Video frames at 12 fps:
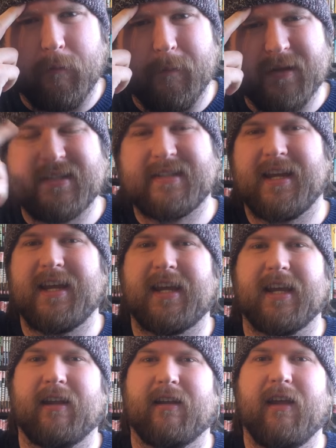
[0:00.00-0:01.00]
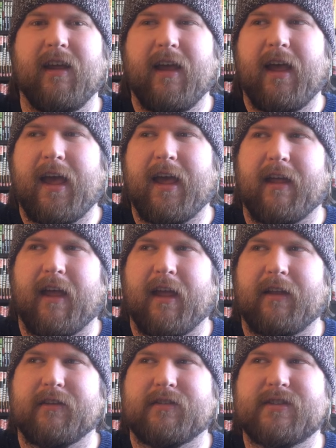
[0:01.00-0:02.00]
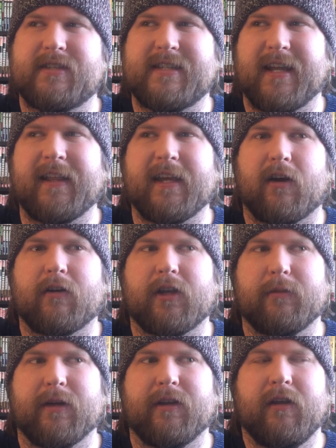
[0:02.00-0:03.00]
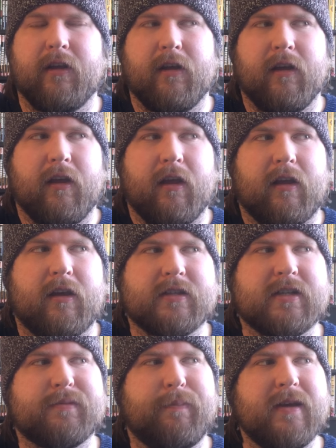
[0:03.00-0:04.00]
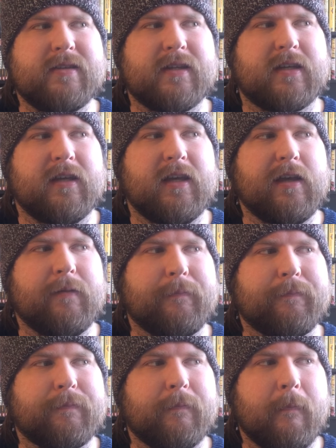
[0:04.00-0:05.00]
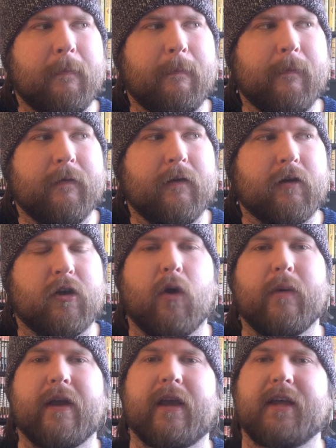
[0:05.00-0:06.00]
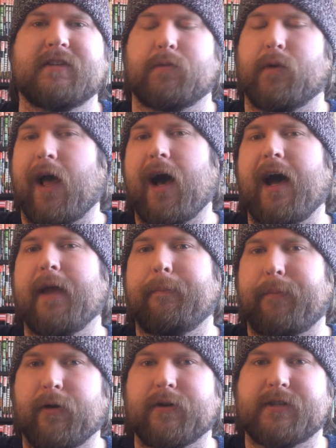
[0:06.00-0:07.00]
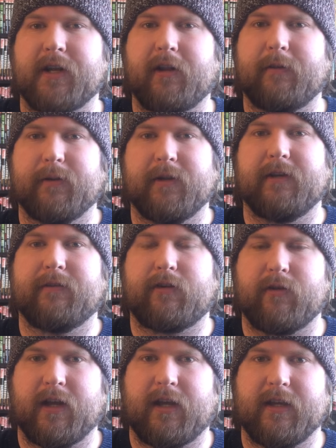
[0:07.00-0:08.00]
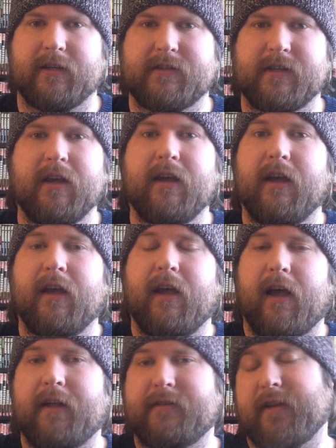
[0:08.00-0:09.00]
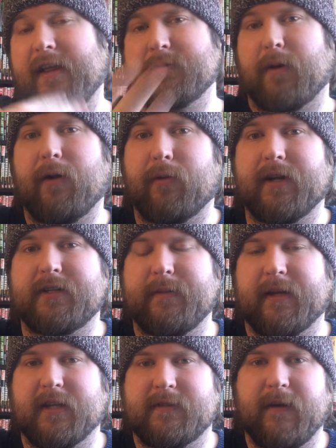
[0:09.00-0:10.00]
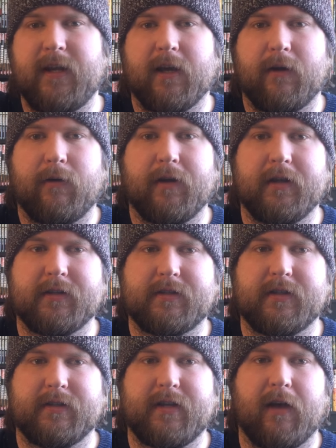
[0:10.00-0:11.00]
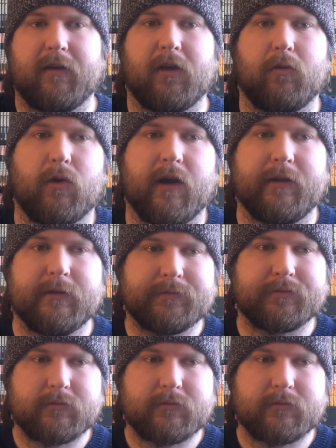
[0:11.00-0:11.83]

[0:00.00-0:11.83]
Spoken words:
mistaken and silly argument, because it's basically going against what I personally believe a critic is. And so that's why I wanted to make this video, is to tell you what,